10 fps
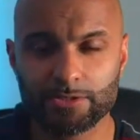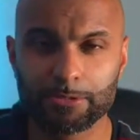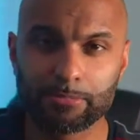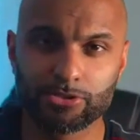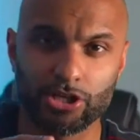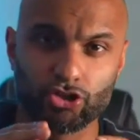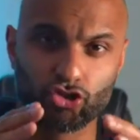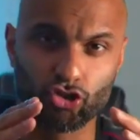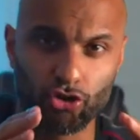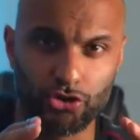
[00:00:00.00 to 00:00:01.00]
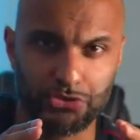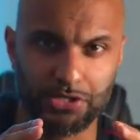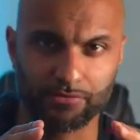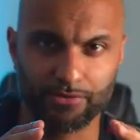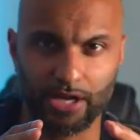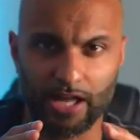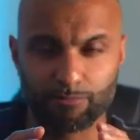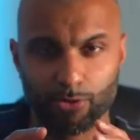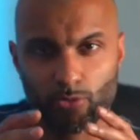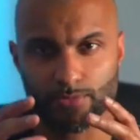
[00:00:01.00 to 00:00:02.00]
to be able to enjoy yourself in life
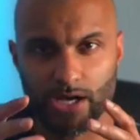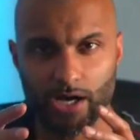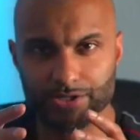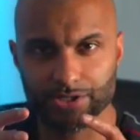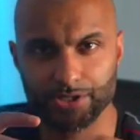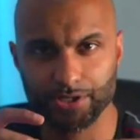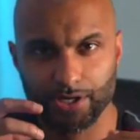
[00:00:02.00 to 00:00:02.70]
becomes harder